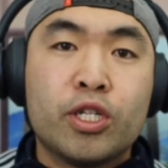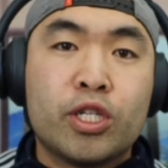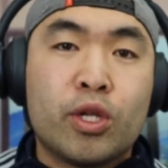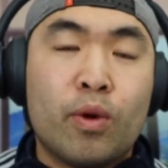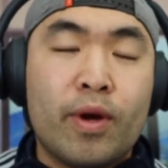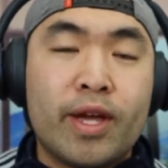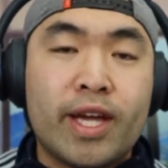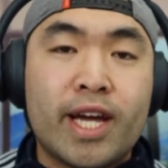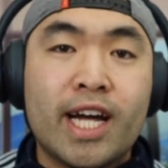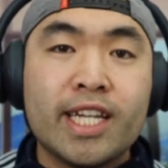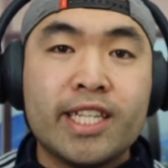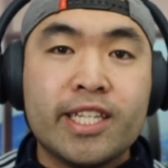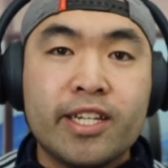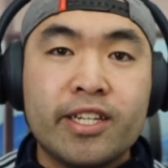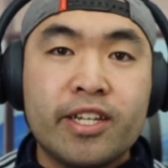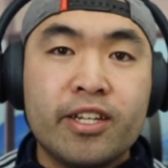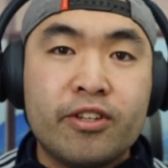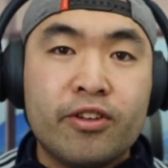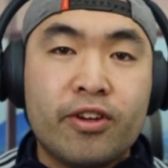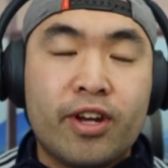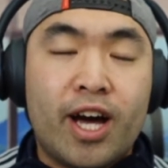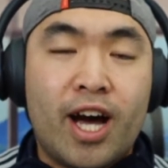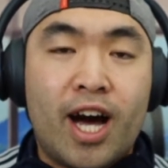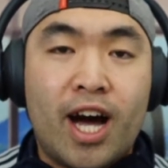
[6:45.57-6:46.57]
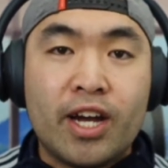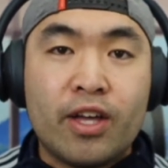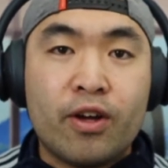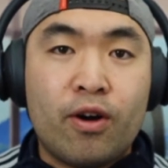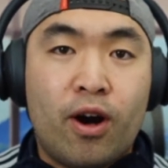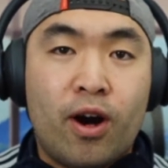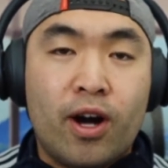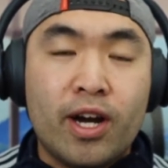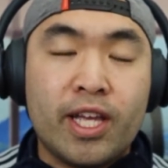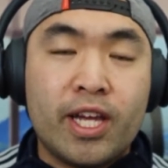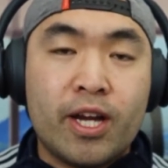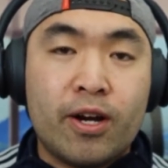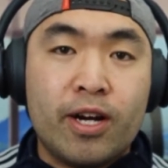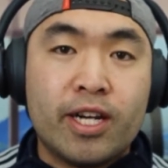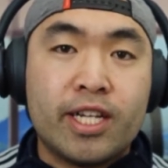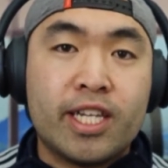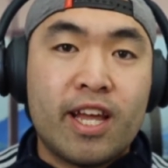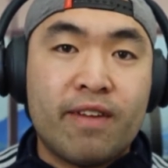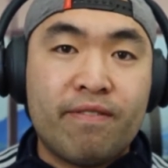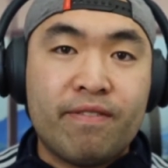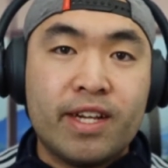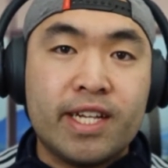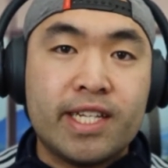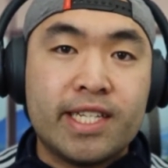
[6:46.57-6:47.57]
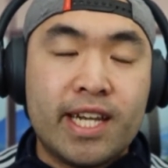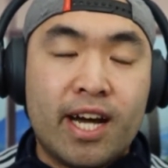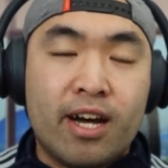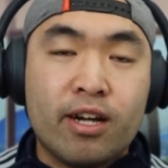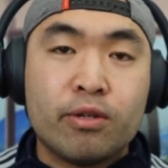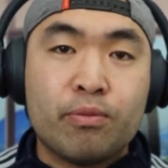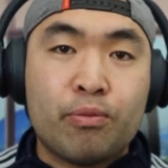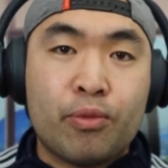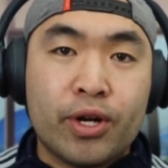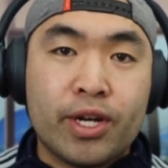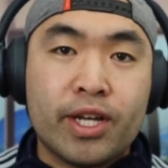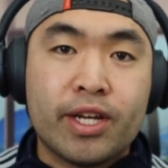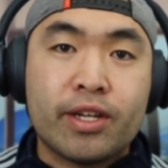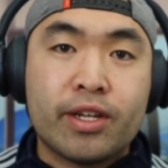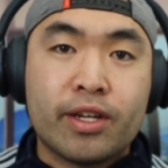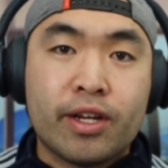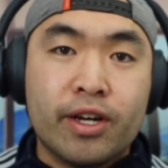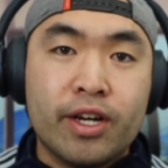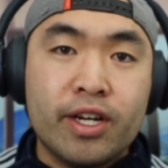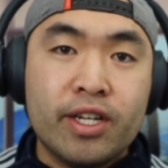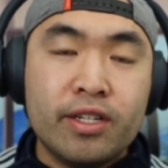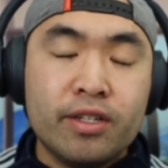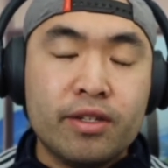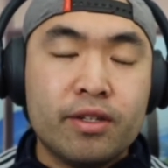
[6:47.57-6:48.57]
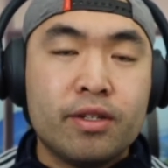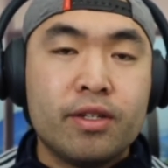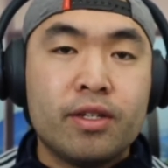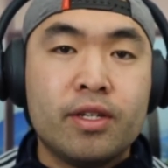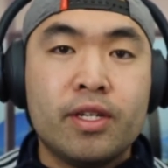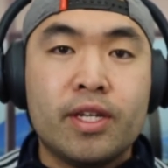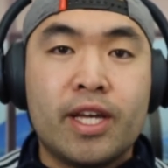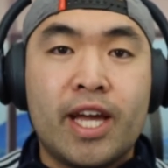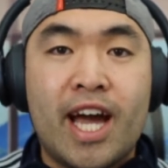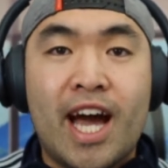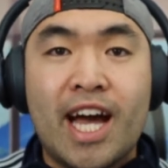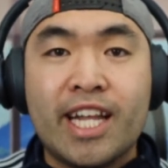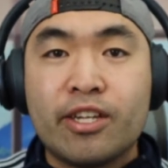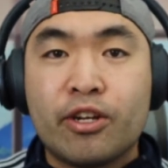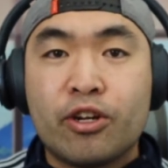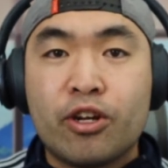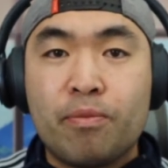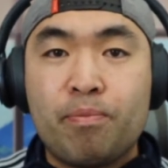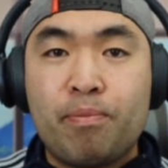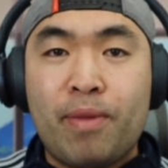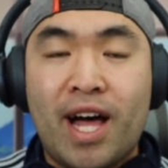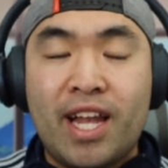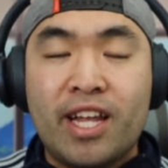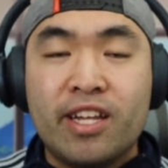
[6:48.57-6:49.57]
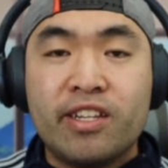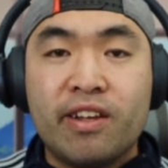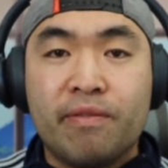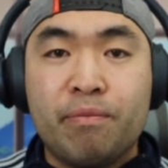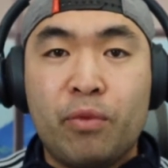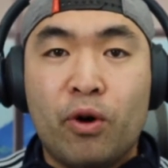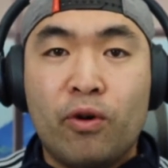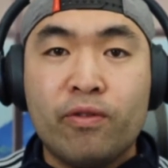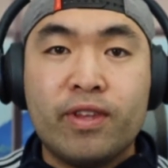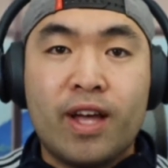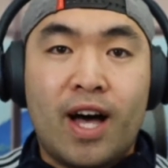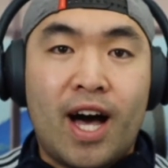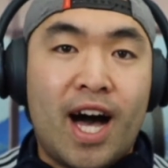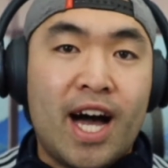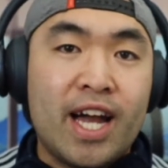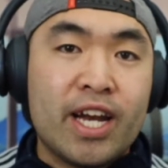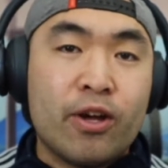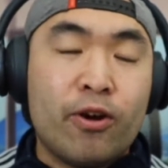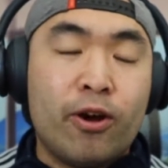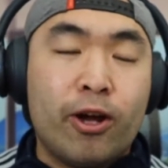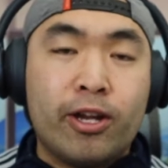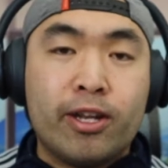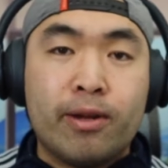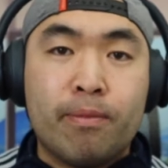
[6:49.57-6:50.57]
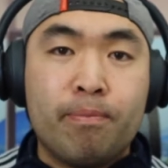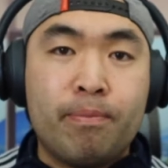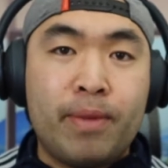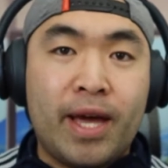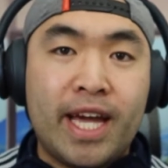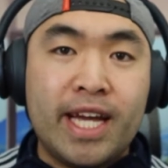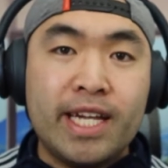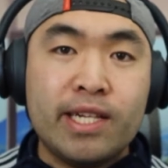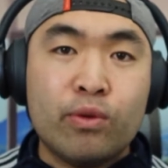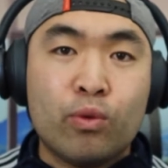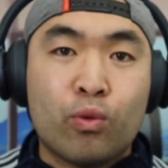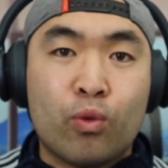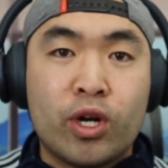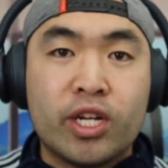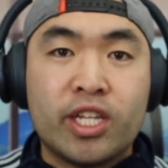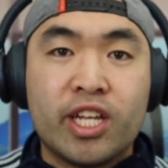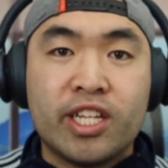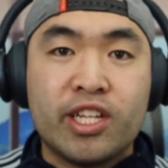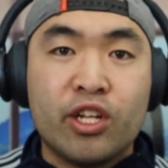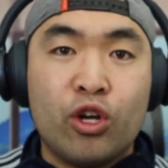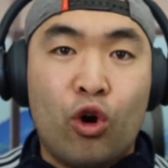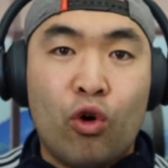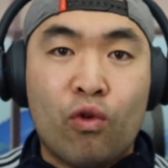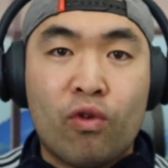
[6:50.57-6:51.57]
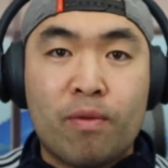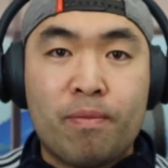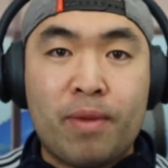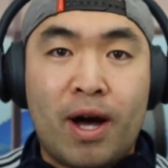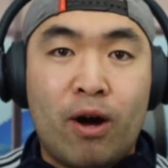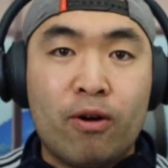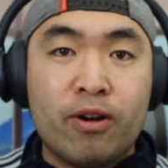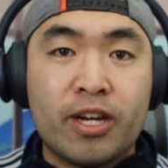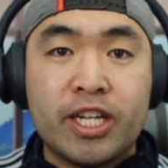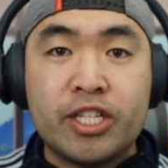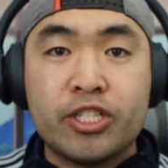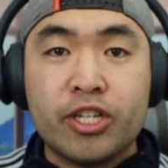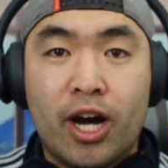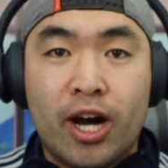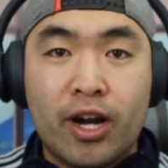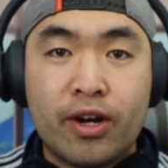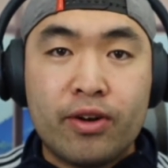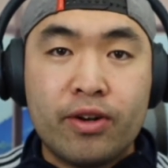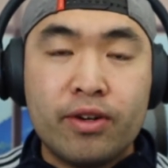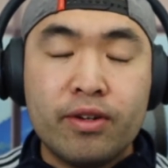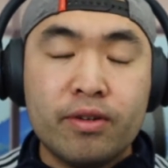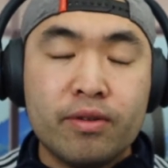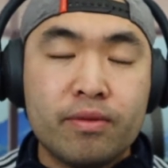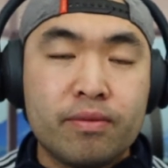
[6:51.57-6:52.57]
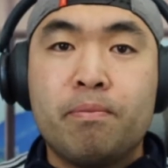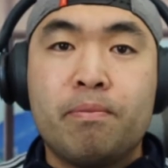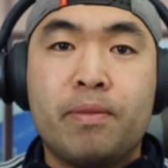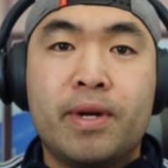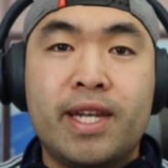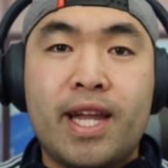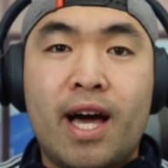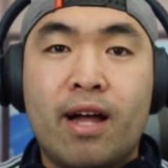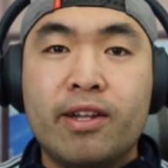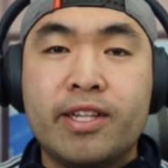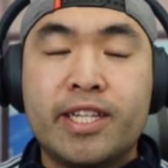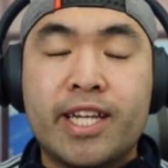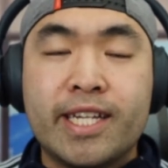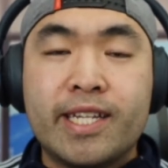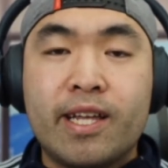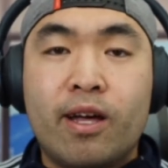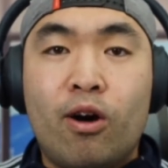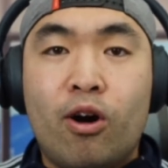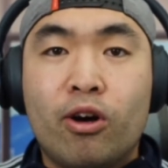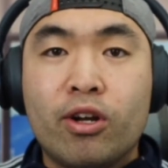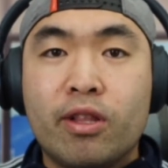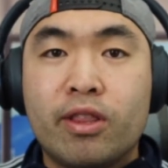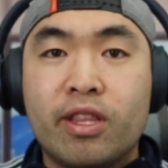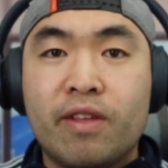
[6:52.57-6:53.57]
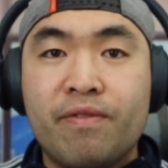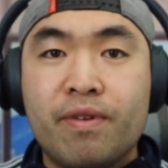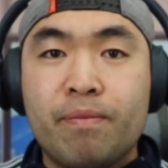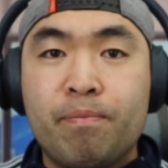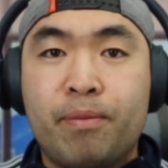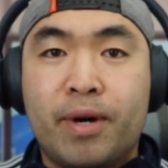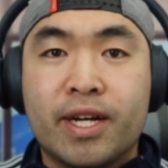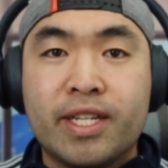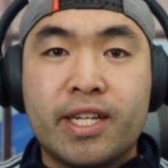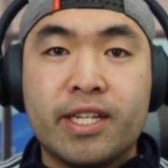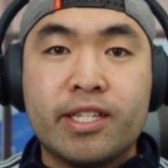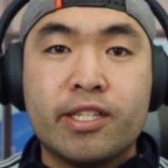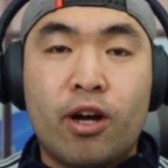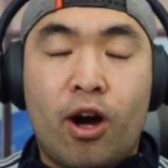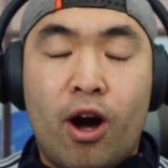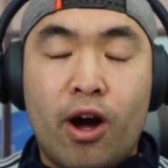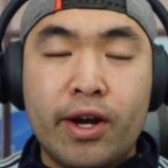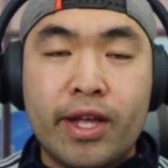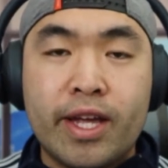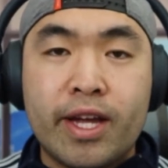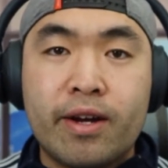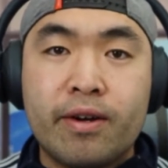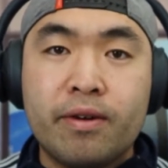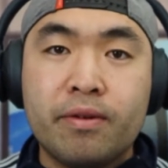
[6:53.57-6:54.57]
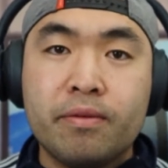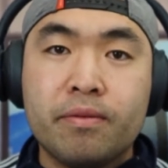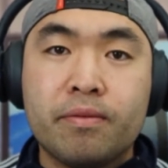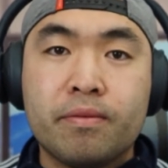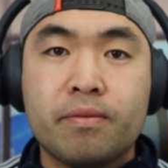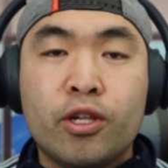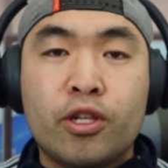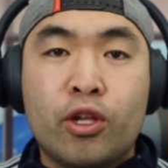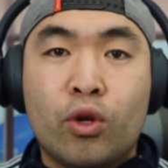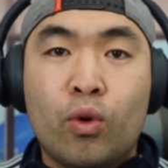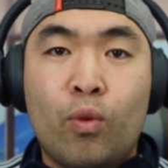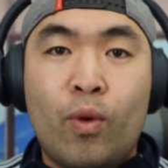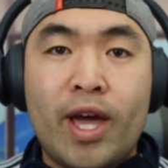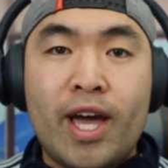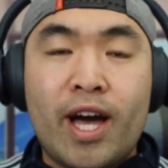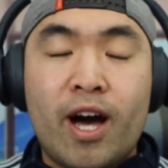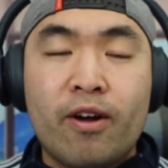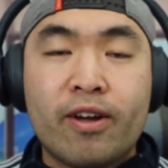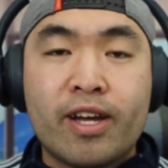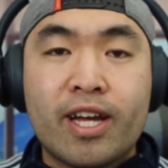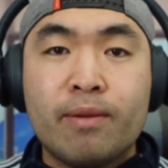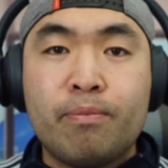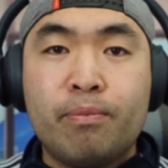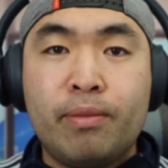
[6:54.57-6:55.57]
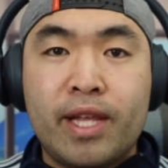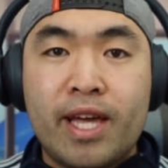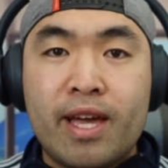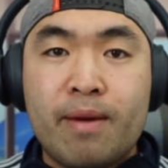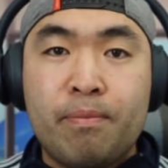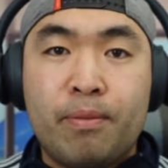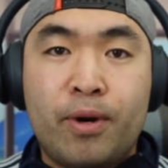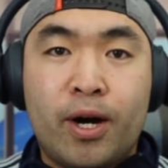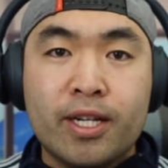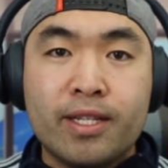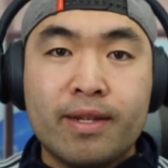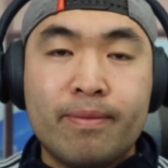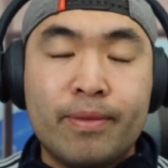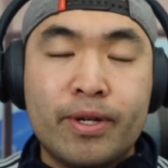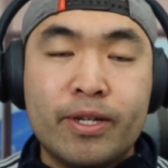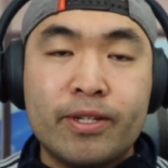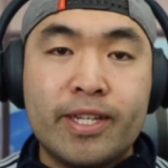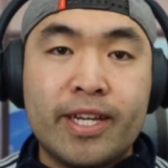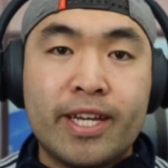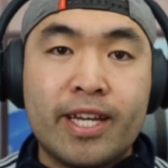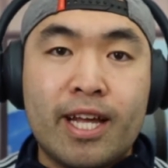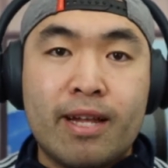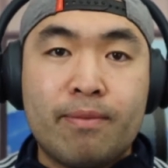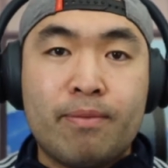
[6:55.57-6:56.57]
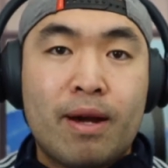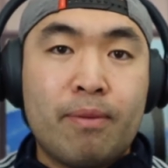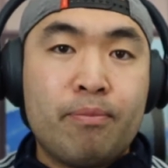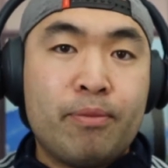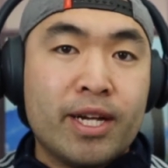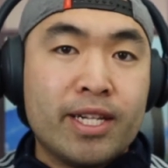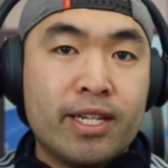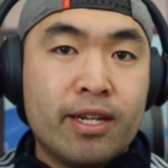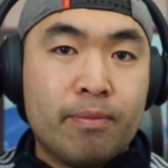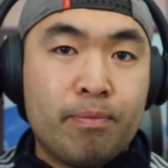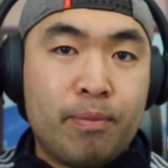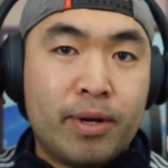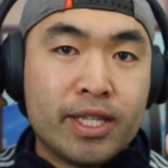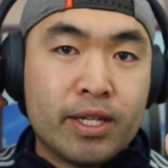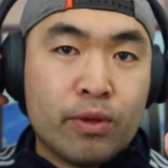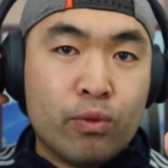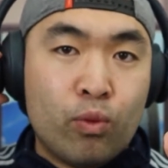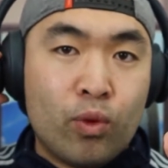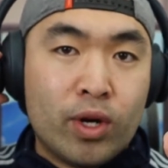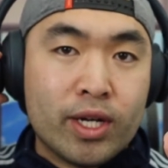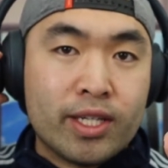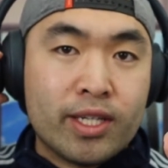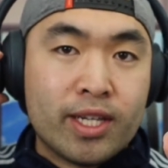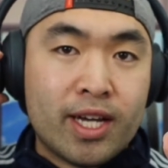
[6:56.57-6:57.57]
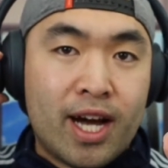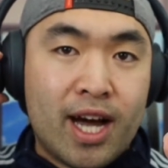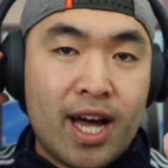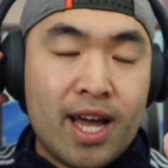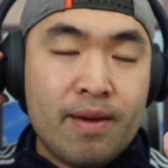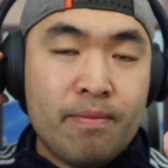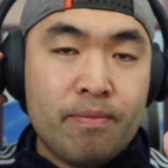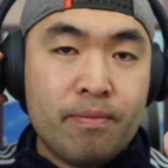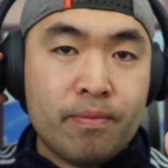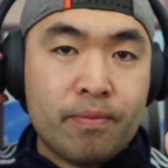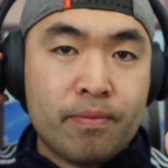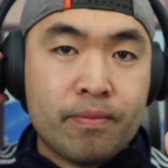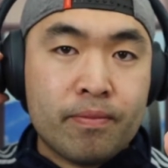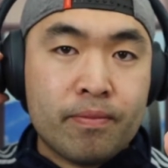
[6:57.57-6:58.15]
so when you guys listen to the audio on here, it definitely sounds pretty good. It has a good balance of both the audio and the bass where it doesn't overpower each other. But now let's test out all the different buttons on here. So the way how you guys play and pause the music is by pressing the button one time.